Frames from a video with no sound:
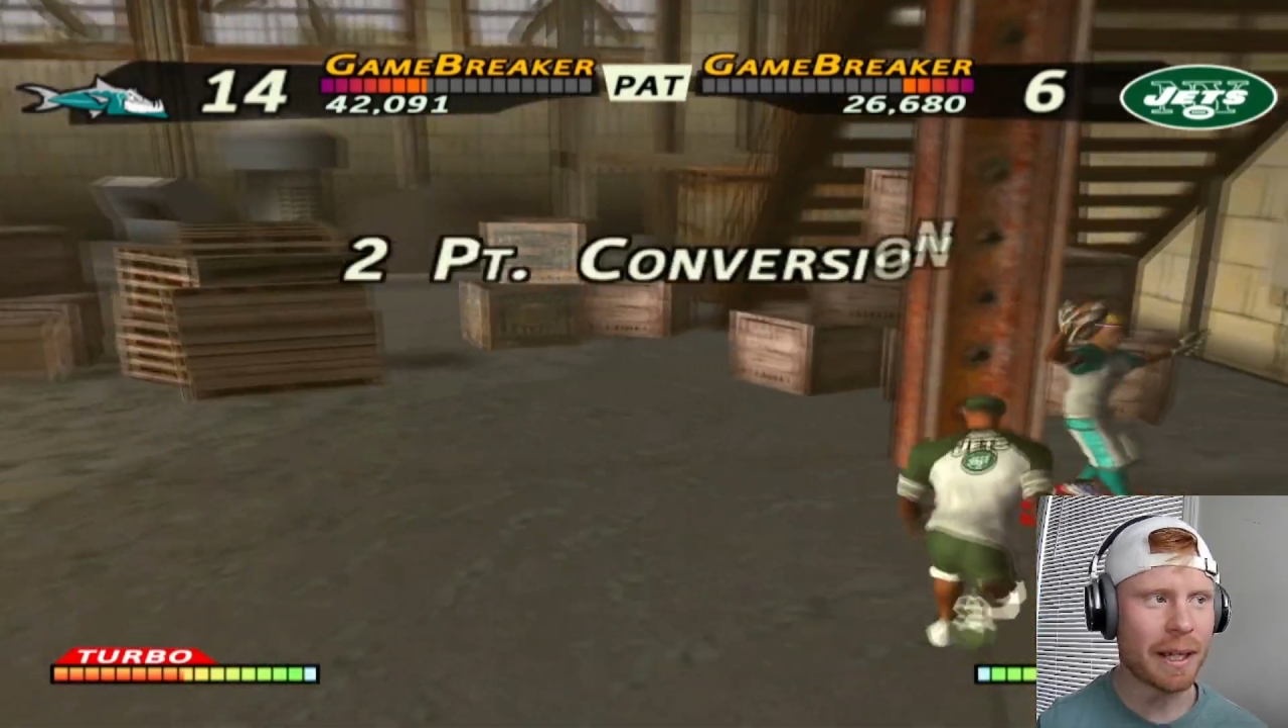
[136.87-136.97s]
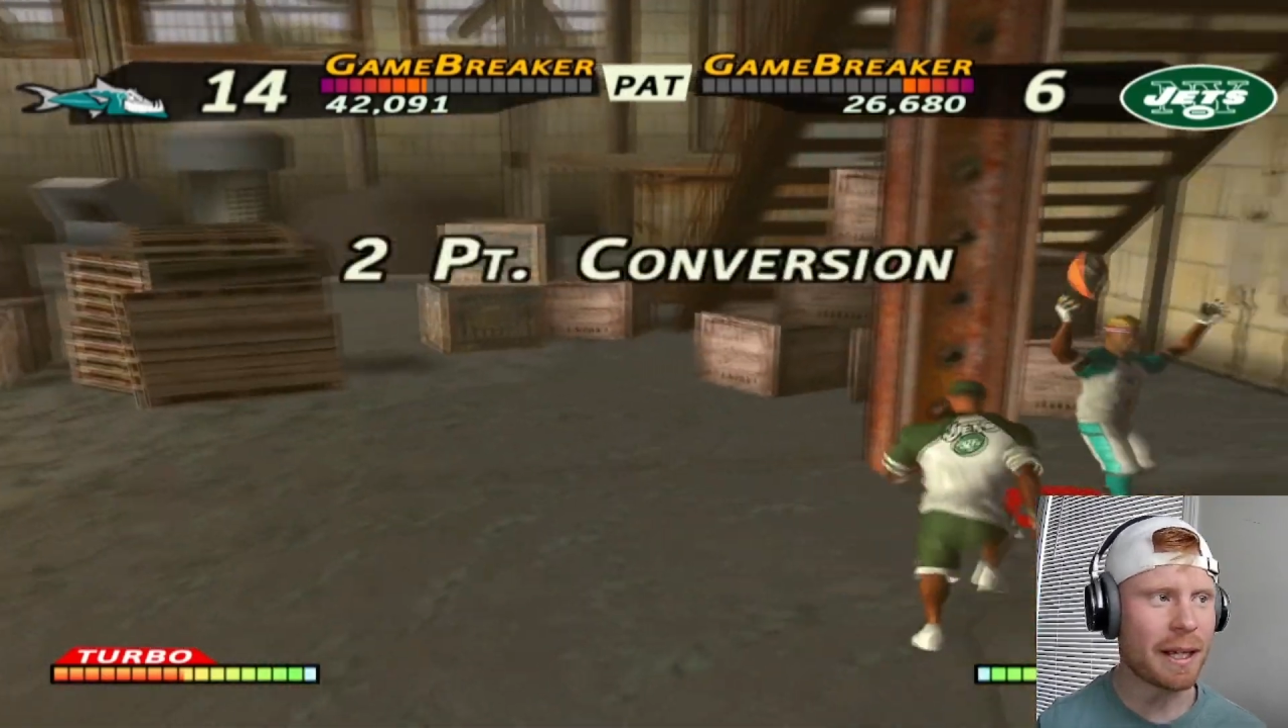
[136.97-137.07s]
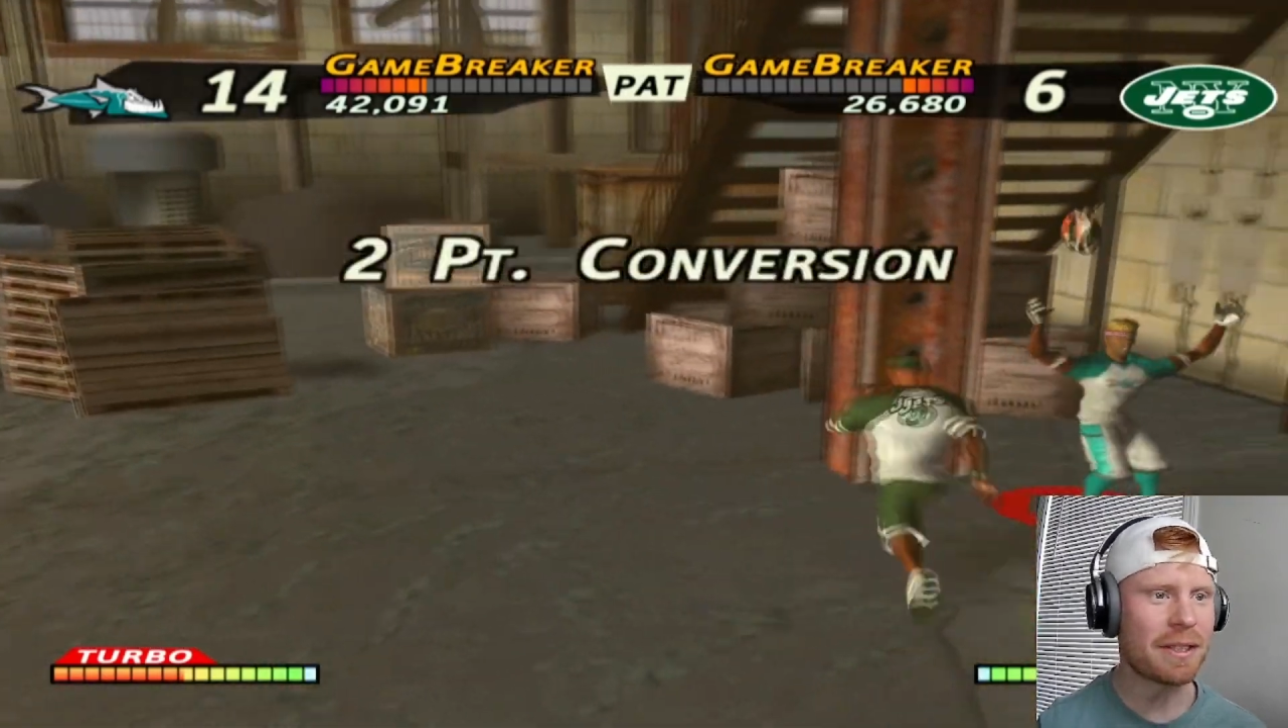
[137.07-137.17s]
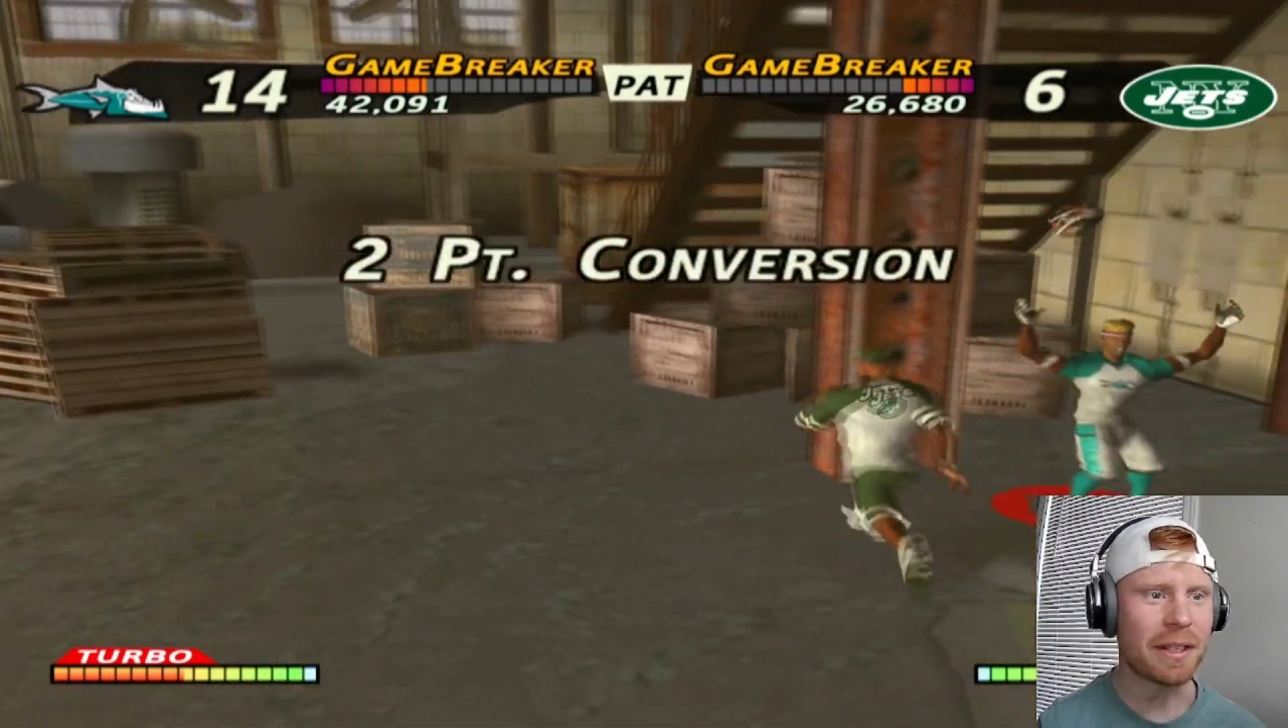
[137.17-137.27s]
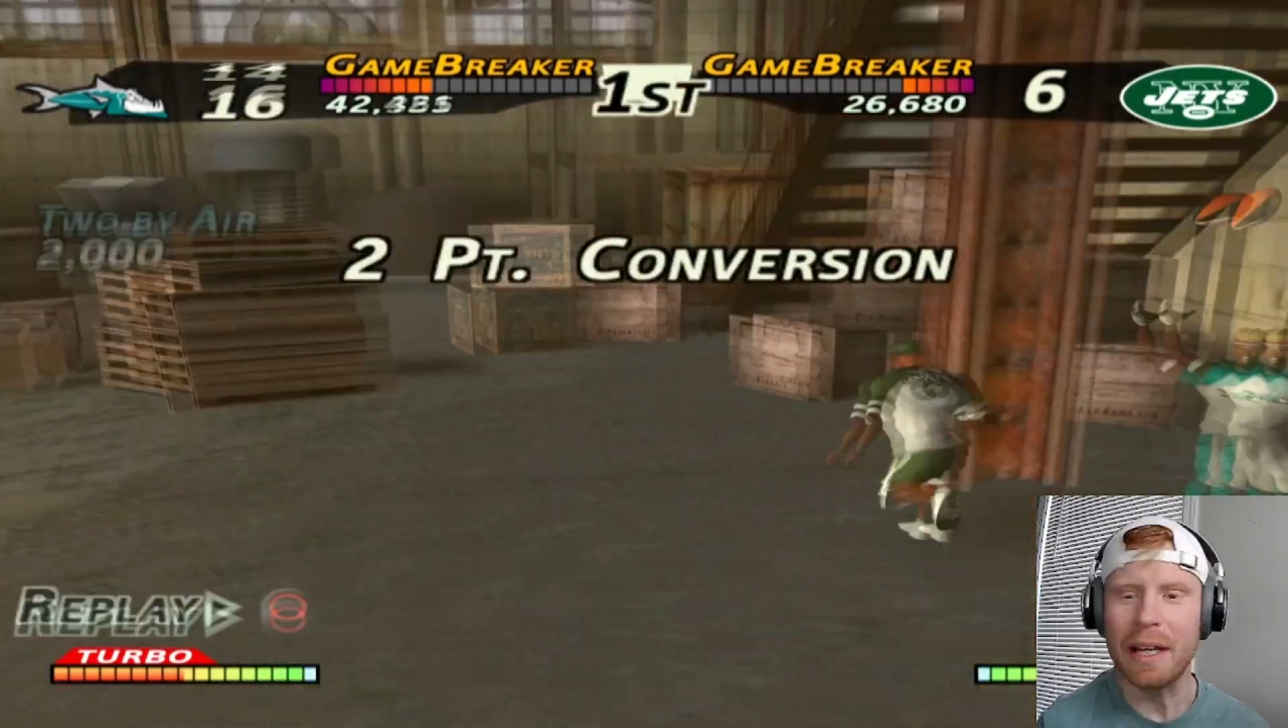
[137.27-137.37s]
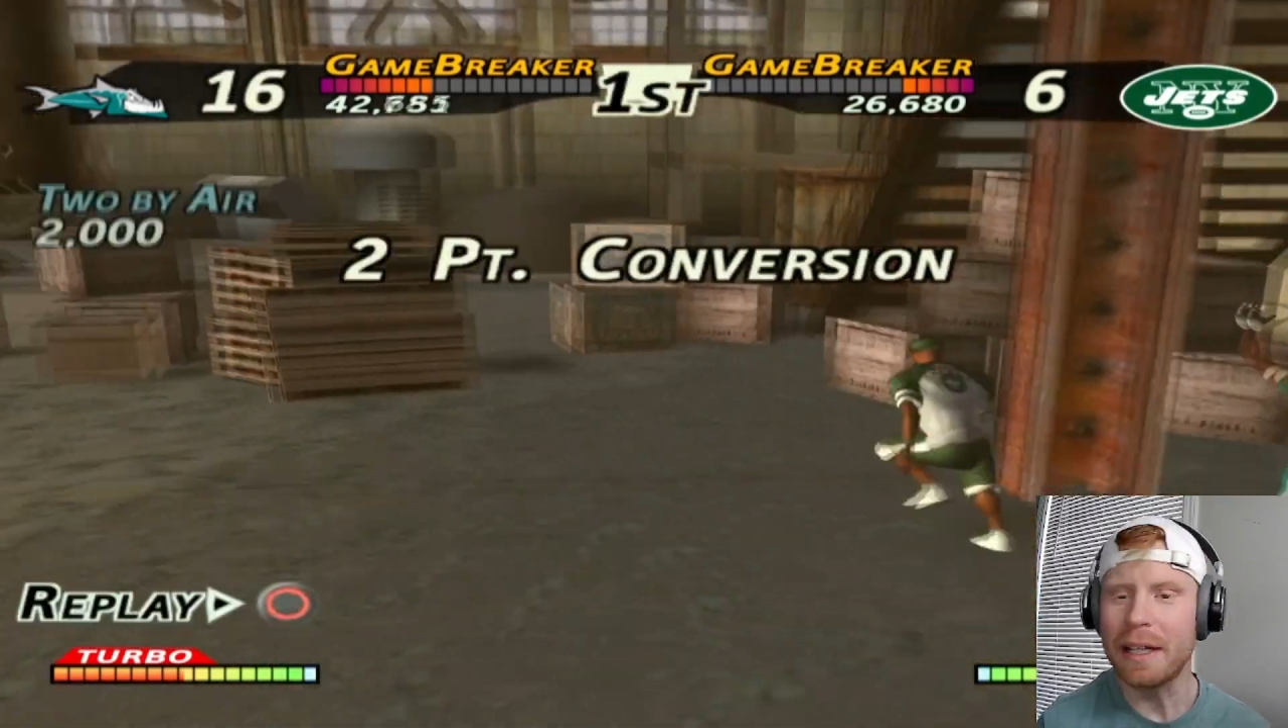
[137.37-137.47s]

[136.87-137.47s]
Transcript: is